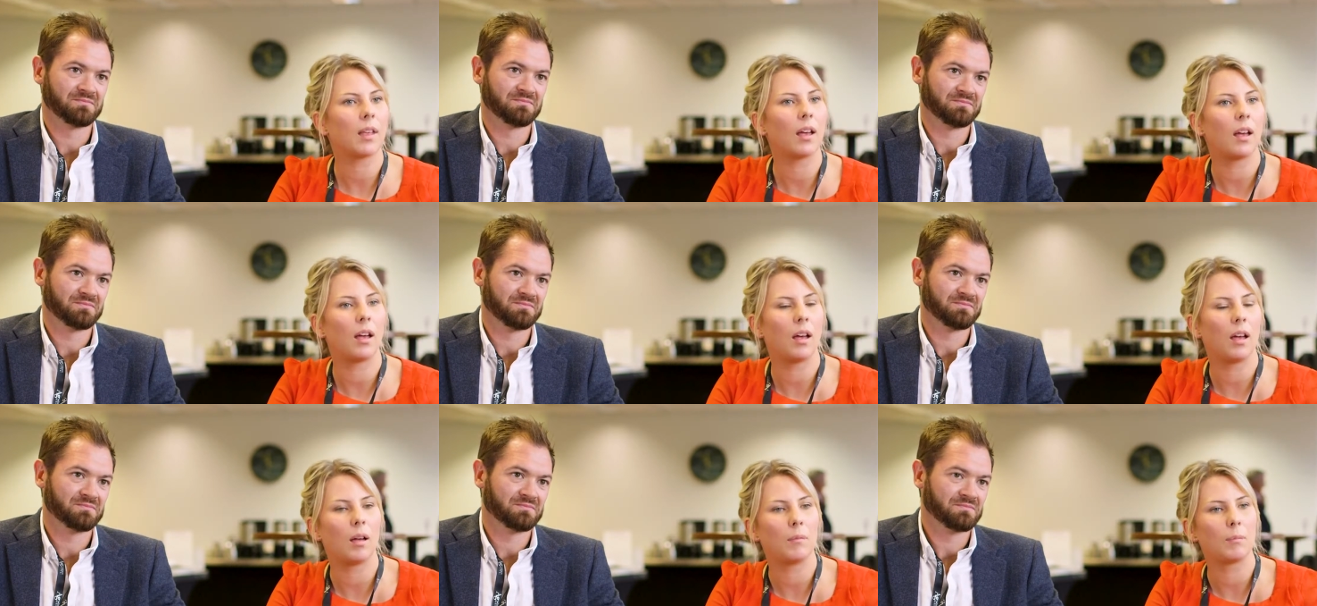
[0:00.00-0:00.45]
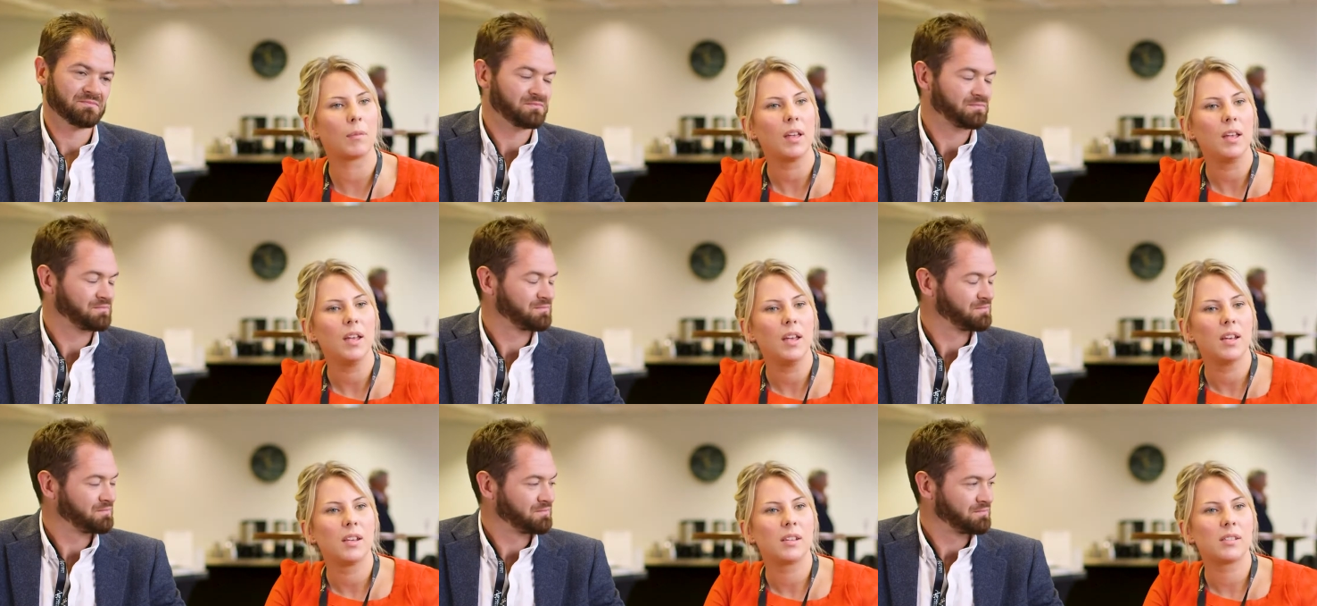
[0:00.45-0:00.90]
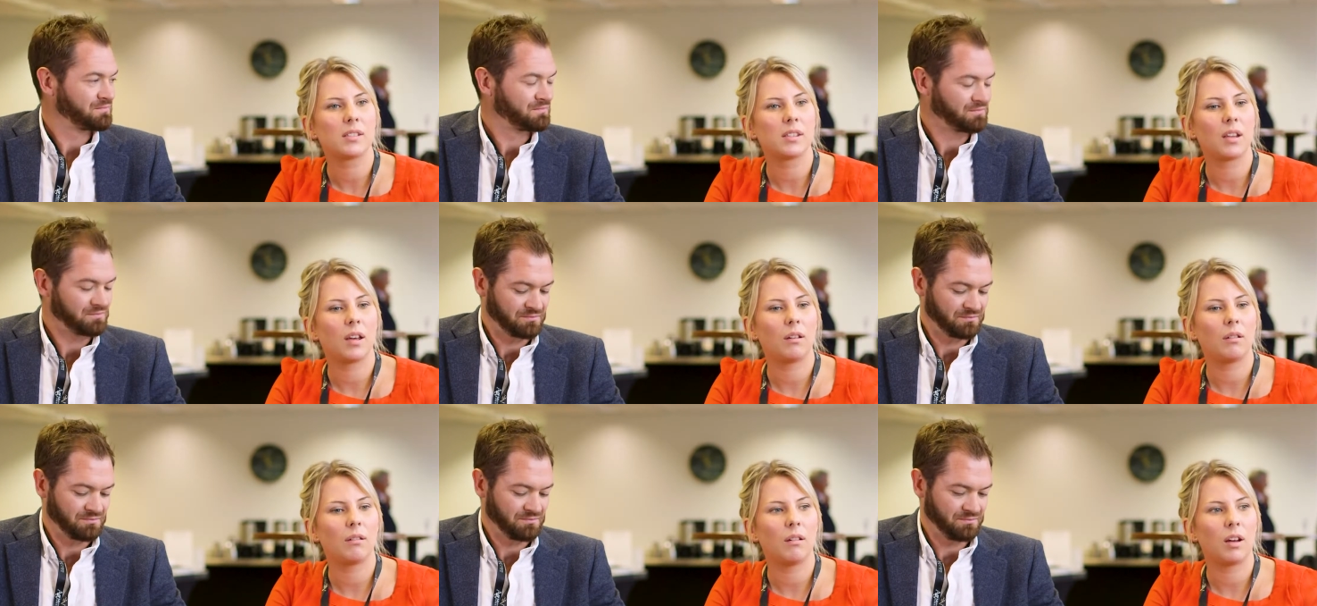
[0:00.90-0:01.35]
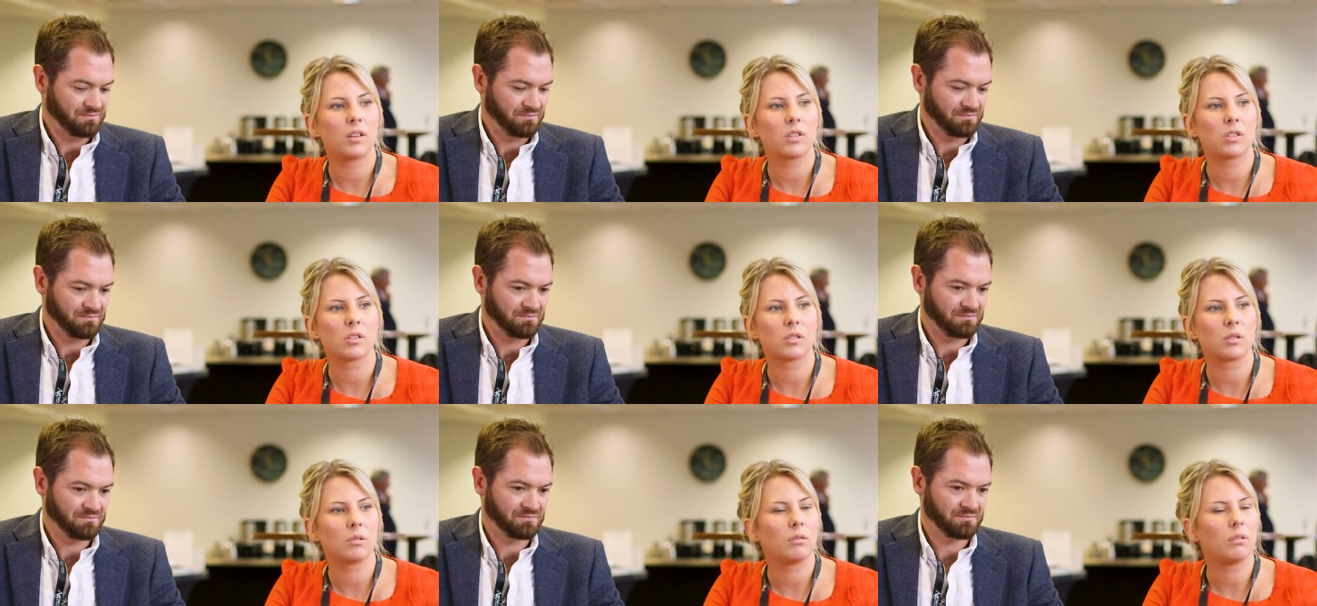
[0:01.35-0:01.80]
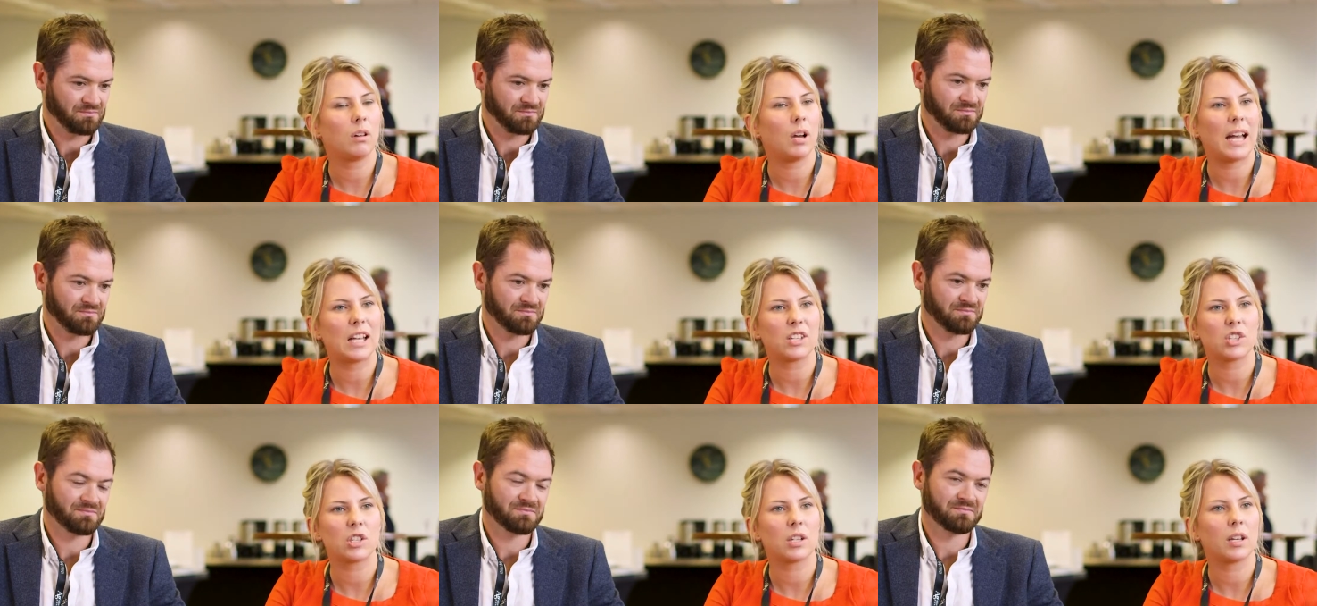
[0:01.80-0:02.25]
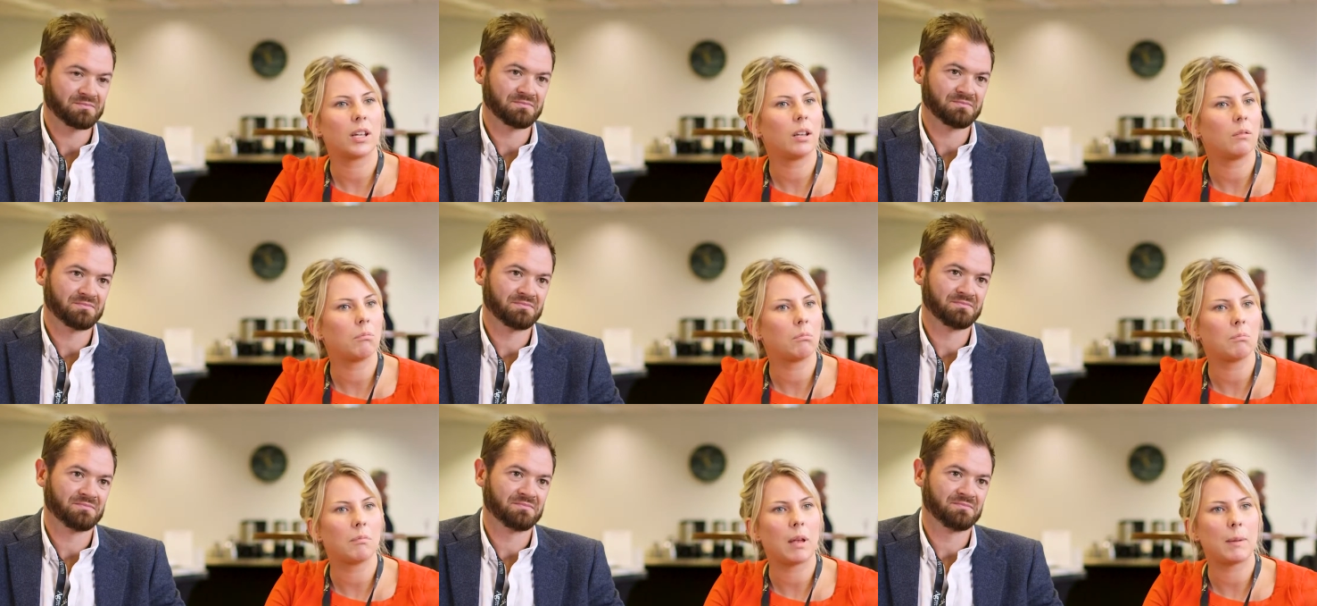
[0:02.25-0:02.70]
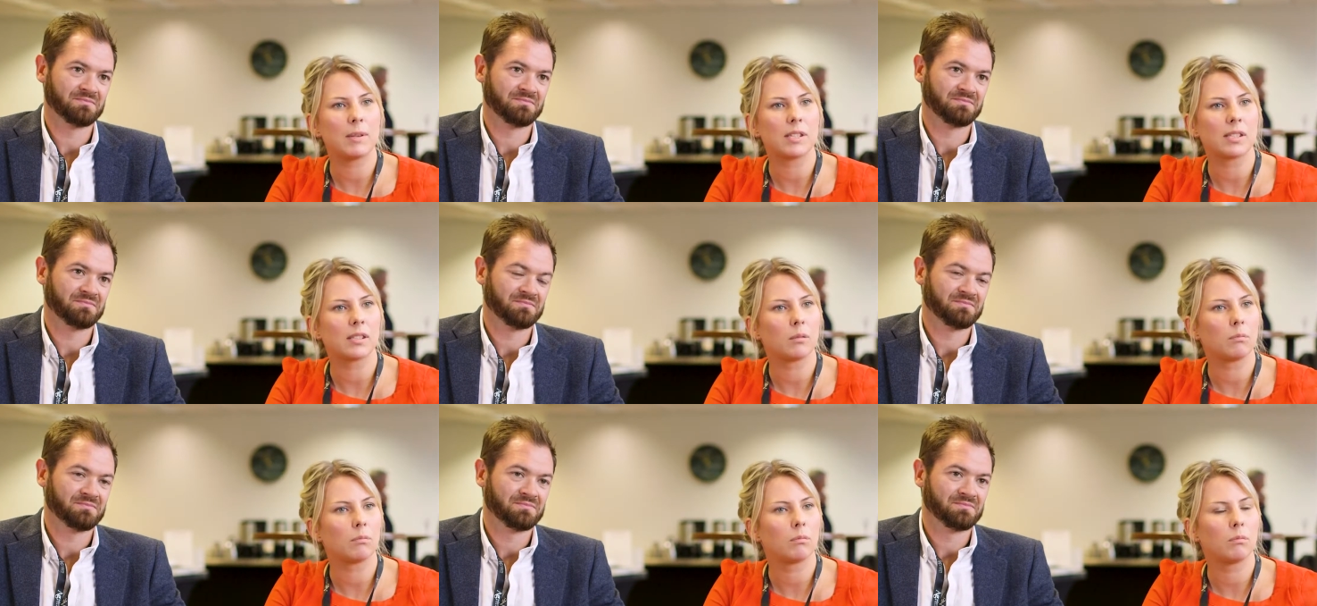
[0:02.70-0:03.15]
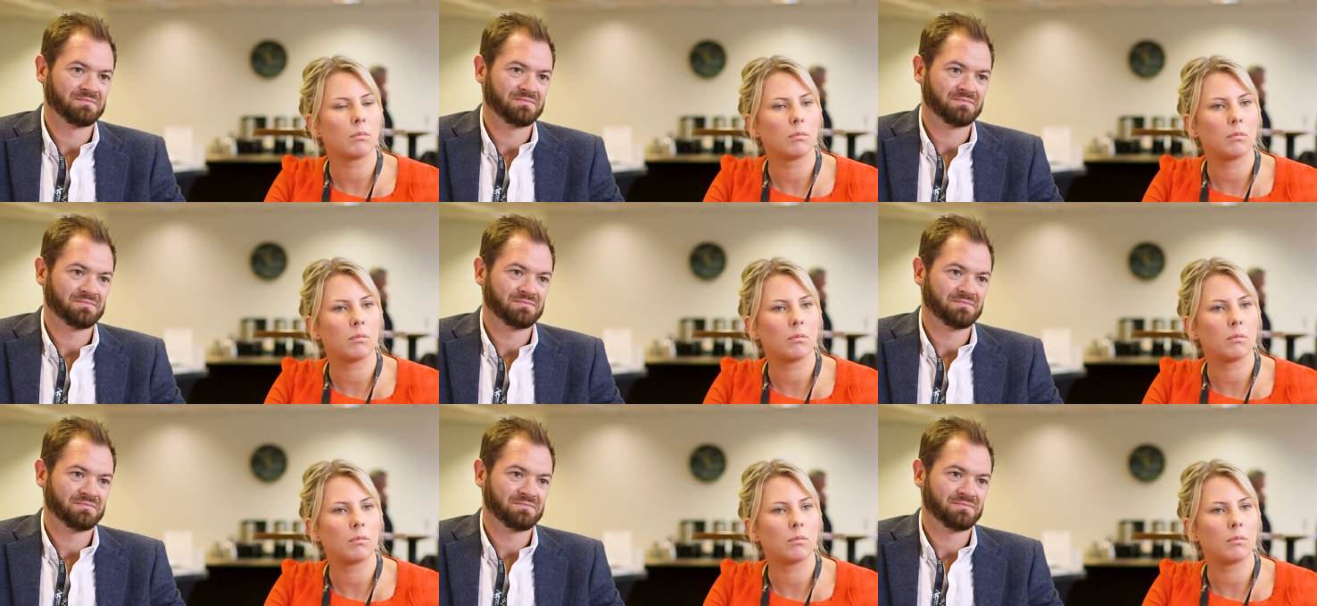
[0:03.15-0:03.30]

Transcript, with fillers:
Speaker 1: Um, so I just thought, actually, maybe some